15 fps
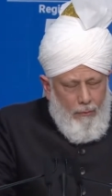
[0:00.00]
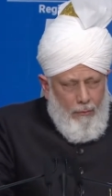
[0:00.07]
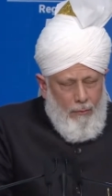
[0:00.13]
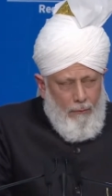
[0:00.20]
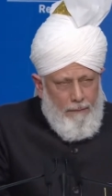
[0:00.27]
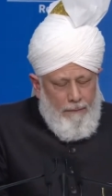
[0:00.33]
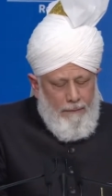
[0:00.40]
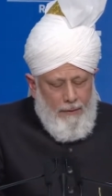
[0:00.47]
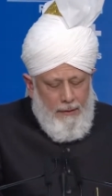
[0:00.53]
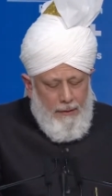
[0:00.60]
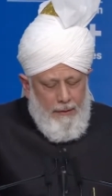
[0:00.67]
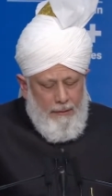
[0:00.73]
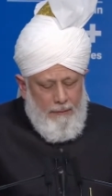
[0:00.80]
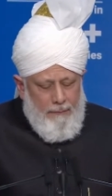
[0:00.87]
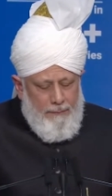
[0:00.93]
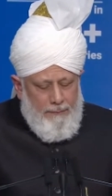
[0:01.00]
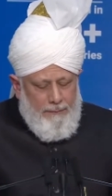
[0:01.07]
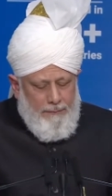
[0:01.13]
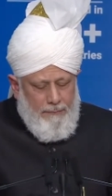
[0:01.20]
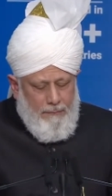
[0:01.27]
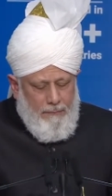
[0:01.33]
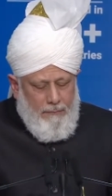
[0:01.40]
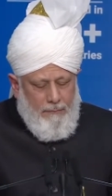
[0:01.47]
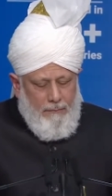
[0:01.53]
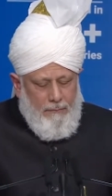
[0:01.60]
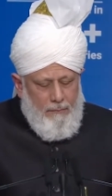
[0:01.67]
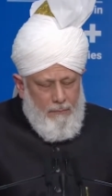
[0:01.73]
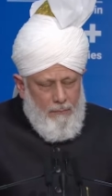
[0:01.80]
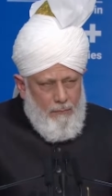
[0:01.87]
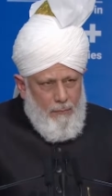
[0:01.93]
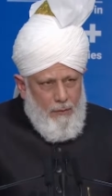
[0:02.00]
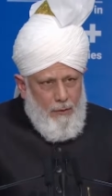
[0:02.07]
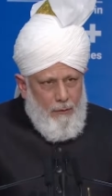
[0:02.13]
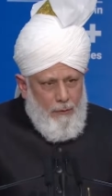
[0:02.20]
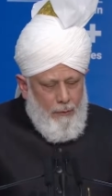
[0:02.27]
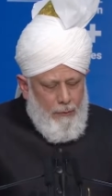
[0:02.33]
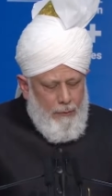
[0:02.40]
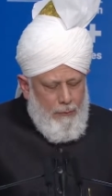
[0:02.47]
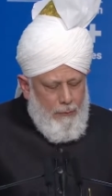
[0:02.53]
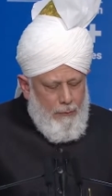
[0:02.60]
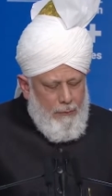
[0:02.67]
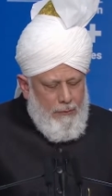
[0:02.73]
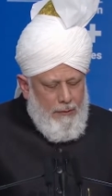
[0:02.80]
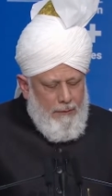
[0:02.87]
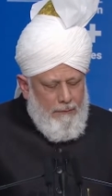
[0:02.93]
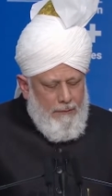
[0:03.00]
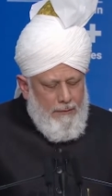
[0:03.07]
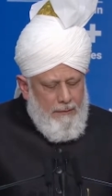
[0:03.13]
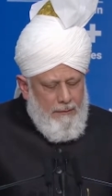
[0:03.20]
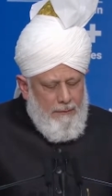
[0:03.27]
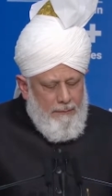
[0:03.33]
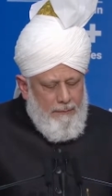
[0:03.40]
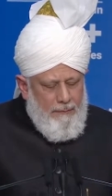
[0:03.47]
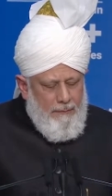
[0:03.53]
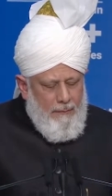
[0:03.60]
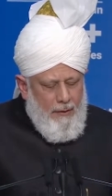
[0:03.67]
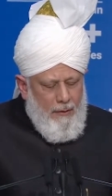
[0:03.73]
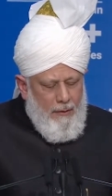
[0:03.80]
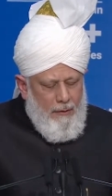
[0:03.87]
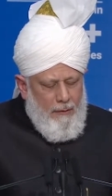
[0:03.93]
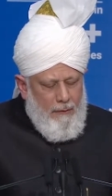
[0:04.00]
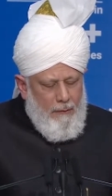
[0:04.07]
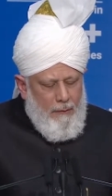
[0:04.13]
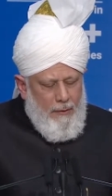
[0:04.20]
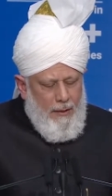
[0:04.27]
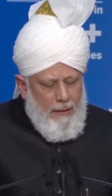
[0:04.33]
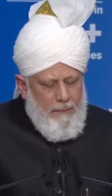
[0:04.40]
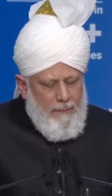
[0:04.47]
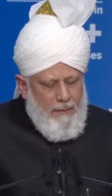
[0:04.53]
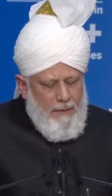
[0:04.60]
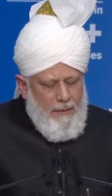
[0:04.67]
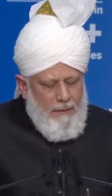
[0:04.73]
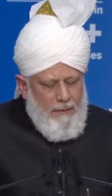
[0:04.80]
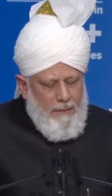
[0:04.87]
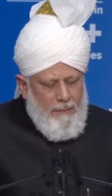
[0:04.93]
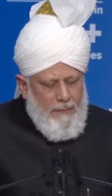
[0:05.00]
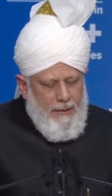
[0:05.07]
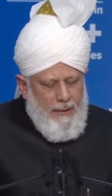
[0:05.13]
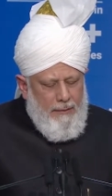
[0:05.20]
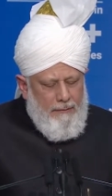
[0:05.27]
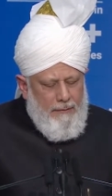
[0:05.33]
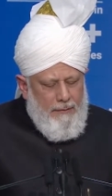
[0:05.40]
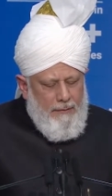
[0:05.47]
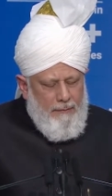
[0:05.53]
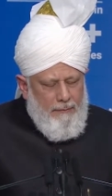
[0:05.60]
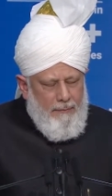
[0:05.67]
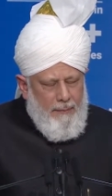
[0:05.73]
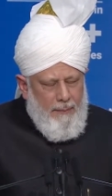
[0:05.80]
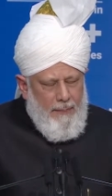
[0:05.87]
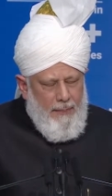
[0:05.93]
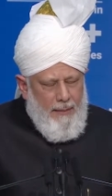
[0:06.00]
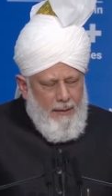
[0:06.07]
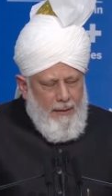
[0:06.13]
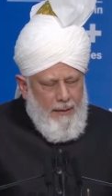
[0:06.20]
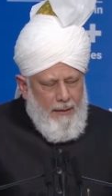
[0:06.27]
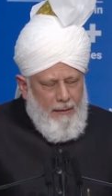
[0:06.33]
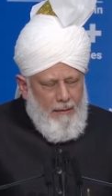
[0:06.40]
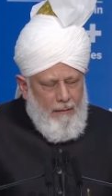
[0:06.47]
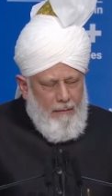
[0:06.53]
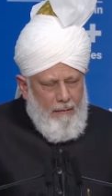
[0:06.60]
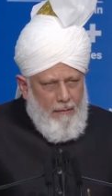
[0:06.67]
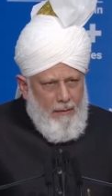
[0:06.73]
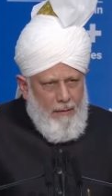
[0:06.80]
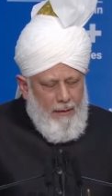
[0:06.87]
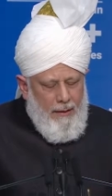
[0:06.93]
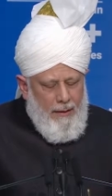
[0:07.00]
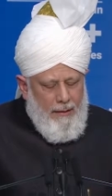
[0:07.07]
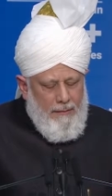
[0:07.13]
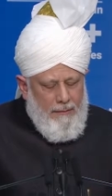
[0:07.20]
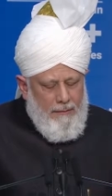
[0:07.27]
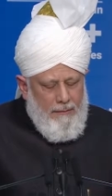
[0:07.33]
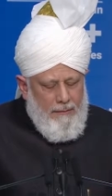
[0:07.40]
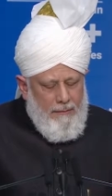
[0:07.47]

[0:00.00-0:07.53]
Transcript: of uh, those who serve it, to help the deprived and